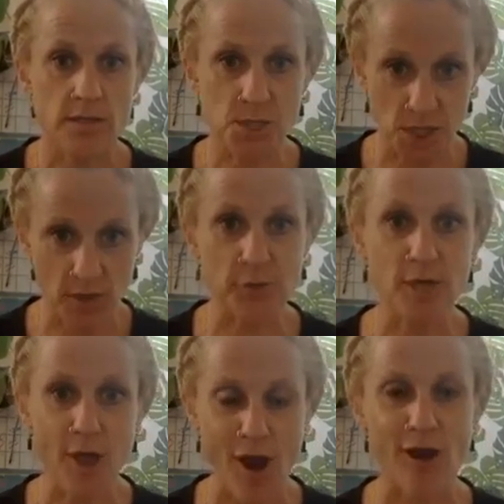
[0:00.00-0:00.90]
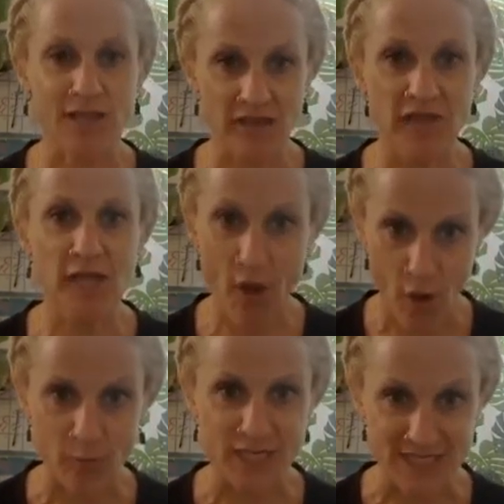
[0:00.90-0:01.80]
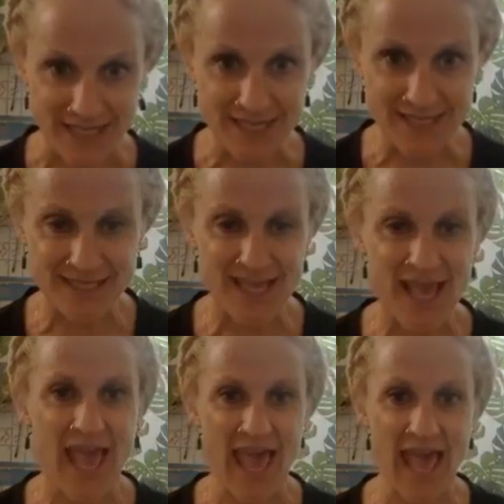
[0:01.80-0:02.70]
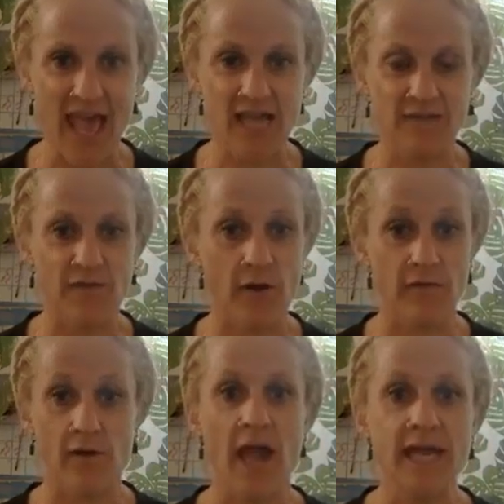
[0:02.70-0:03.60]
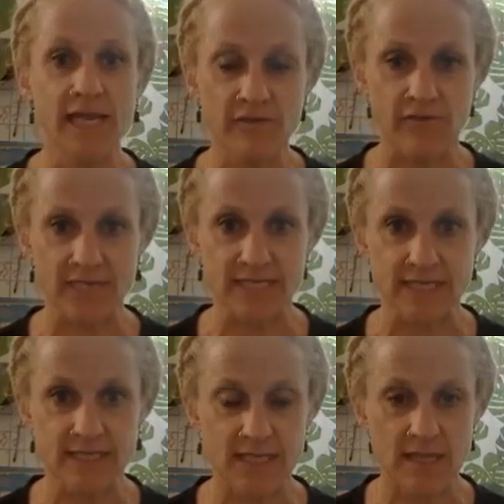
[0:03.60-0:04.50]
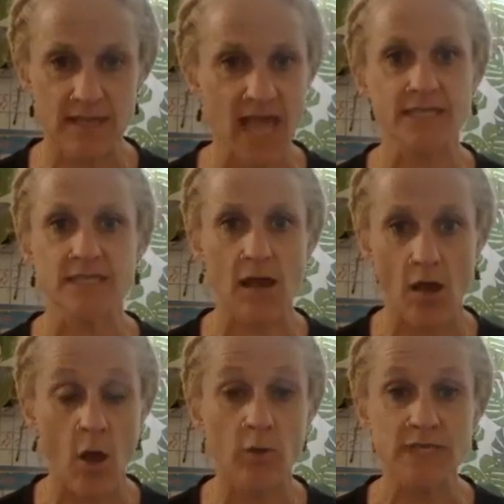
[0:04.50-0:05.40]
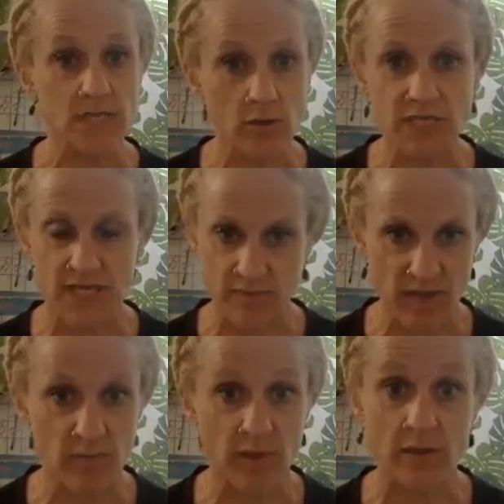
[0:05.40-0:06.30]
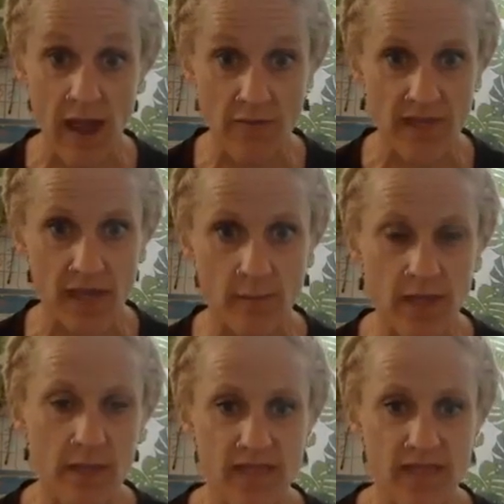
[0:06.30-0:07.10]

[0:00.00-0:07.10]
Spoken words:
children are living in homelessness, and for a variety of reasons, that is not always known to the people around them.